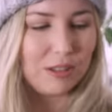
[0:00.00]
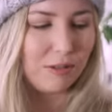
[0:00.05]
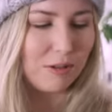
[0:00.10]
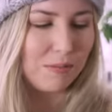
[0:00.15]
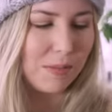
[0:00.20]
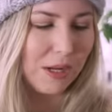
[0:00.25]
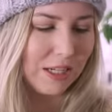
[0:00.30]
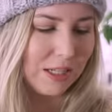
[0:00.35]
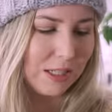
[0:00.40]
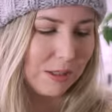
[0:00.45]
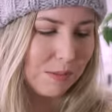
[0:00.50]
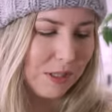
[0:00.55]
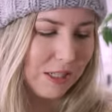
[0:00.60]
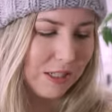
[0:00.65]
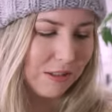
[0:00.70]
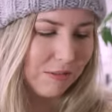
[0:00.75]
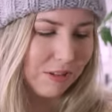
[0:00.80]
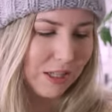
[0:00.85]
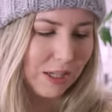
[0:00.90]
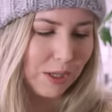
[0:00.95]
remind me
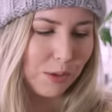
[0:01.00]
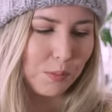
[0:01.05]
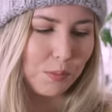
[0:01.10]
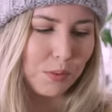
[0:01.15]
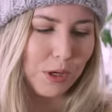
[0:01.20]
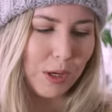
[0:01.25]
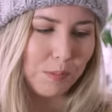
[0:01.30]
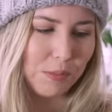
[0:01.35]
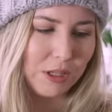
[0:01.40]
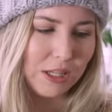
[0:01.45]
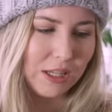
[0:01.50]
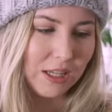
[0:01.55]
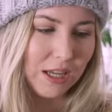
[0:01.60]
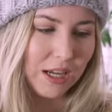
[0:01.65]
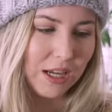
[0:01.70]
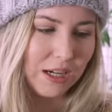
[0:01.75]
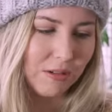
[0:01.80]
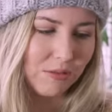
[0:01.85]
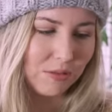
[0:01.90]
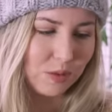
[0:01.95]
of like preppy
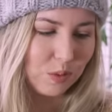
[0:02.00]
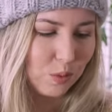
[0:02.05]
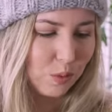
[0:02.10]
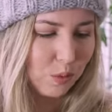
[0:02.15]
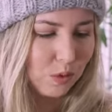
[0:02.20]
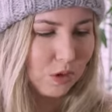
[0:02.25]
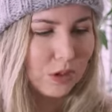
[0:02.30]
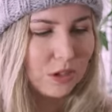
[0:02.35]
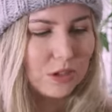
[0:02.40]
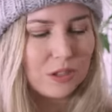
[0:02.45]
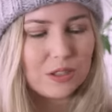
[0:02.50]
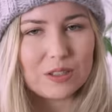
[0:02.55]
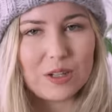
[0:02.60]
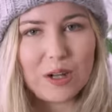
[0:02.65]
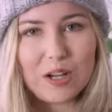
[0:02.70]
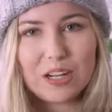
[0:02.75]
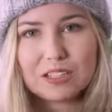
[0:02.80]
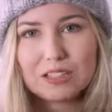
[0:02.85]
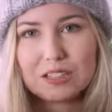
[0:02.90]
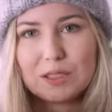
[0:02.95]
kind of schoolgirl
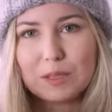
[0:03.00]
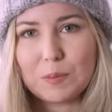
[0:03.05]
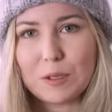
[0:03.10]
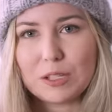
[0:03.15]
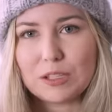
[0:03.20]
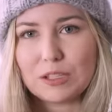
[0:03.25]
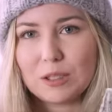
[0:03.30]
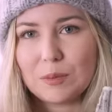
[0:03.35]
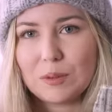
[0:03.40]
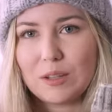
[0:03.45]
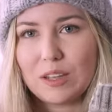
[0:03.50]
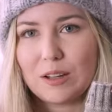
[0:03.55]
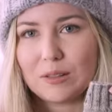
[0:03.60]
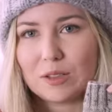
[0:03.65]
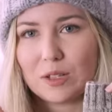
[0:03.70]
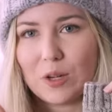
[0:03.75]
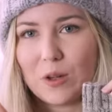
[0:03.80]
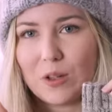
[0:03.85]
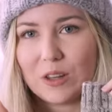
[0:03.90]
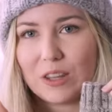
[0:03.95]
socks, especially with how
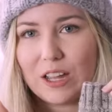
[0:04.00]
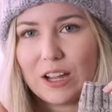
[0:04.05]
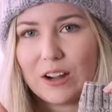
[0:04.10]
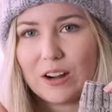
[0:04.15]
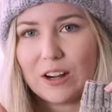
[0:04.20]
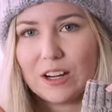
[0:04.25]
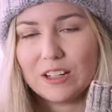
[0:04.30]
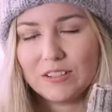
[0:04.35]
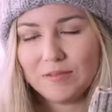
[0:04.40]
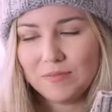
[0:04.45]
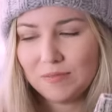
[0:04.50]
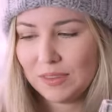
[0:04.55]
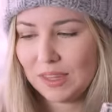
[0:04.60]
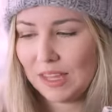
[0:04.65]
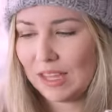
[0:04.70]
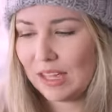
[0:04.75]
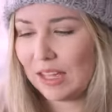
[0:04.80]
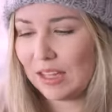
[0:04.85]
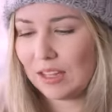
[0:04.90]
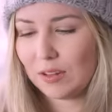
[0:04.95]
tall they are.
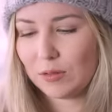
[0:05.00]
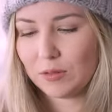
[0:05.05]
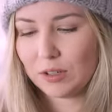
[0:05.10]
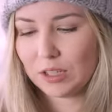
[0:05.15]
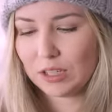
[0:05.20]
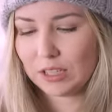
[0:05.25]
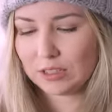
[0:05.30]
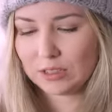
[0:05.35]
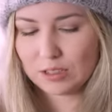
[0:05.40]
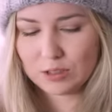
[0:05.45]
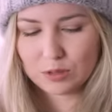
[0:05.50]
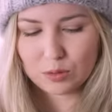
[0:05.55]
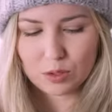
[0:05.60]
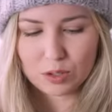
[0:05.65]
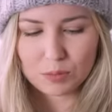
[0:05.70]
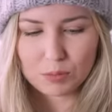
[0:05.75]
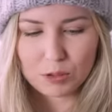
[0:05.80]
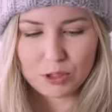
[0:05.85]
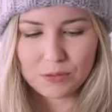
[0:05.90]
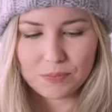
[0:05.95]
Really
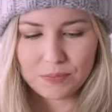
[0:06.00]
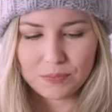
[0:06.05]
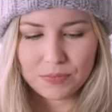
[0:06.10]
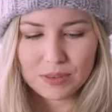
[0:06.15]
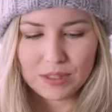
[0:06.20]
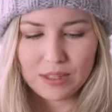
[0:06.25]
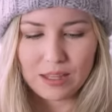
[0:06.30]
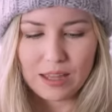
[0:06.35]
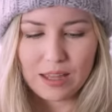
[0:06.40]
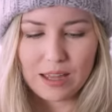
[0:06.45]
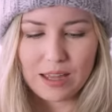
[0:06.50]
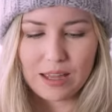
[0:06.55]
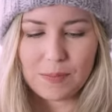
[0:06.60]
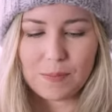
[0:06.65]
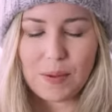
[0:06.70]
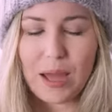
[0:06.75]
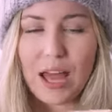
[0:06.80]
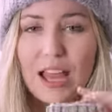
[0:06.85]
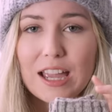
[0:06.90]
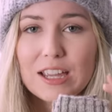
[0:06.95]
adorable.
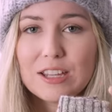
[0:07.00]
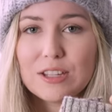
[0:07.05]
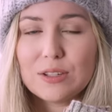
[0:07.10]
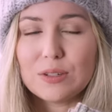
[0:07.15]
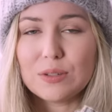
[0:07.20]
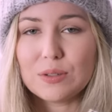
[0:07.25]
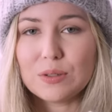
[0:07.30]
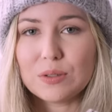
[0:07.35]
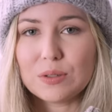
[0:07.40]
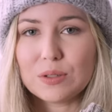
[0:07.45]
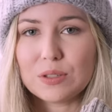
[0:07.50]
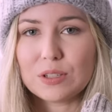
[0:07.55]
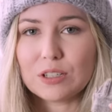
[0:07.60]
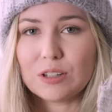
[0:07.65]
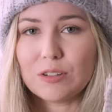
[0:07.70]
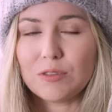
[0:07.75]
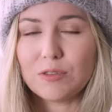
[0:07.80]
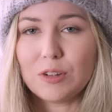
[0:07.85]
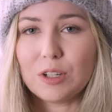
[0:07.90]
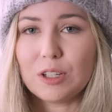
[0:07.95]
Um, I used
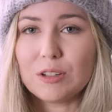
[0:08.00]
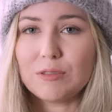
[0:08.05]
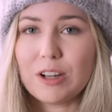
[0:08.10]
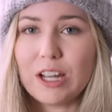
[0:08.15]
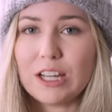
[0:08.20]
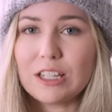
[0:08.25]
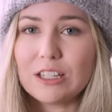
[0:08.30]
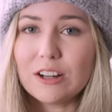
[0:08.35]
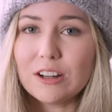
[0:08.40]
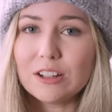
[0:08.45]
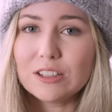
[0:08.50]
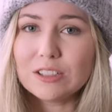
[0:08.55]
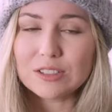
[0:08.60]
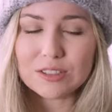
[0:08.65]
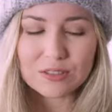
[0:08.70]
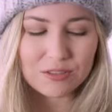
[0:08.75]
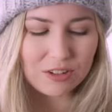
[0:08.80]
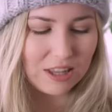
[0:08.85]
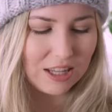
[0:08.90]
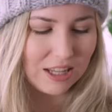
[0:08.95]
Vollenvine
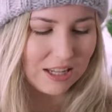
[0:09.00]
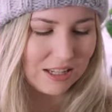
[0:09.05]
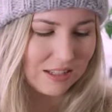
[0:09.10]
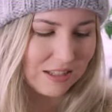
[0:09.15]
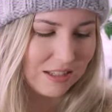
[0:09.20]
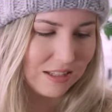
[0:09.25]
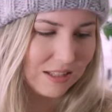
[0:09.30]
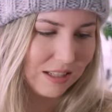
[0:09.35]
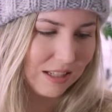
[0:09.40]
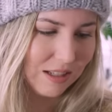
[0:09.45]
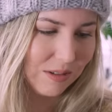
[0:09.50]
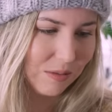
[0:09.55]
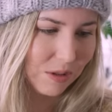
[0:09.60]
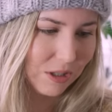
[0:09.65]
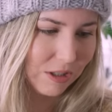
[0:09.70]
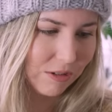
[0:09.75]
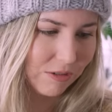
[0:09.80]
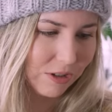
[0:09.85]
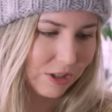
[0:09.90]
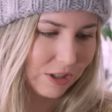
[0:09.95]
Yarns for this in
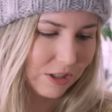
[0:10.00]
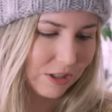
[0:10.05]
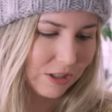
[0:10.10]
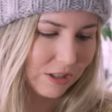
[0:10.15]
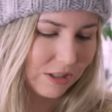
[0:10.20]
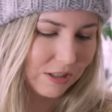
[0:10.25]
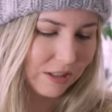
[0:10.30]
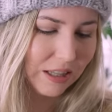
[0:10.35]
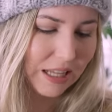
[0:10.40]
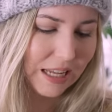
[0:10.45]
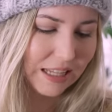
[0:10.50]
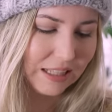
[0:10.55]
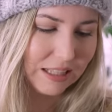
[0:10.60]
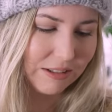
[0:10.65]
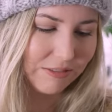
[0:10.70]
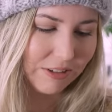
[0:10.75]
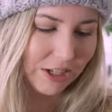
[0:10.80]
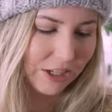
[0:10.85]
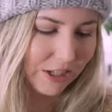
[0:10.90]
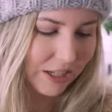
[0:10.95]
one of her
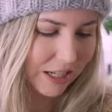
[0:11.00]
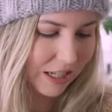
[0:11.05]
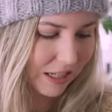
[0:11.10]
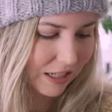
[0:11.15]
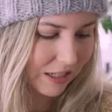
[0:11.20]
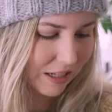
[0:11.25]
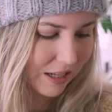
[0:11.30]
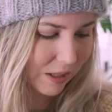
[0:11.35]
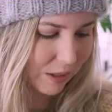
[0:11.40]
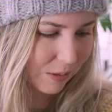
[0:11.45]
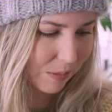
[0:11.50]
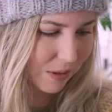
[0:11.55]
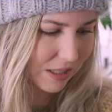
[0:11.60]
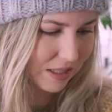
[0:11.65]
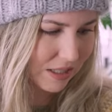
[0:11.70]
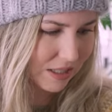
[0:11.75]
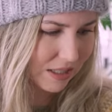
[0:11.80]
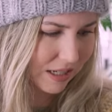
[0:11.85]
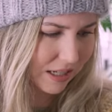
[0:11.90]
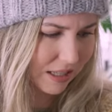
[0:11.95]
lightly variegated
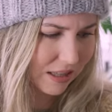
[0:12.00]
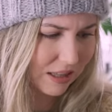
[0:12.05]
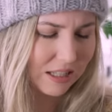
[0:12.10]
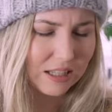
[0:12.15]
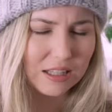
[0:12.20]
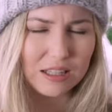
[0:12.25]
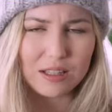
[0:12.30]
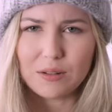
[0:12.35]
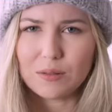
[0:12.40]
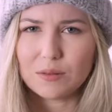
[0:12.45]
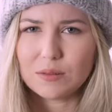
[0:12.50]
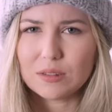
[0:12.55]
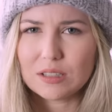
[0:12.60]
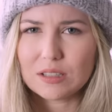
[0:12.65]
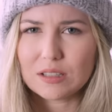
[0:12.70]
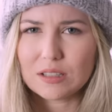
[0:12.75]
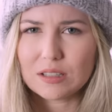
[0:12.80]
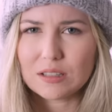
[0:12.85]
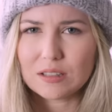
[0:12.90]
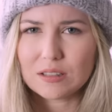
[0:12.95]
colorways. I think it
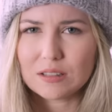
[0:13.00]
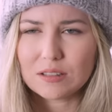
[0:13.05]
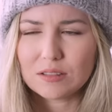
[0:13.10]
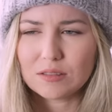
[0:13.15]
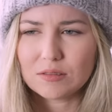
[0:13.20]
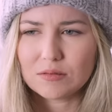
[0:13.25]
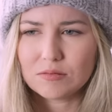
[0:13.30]
was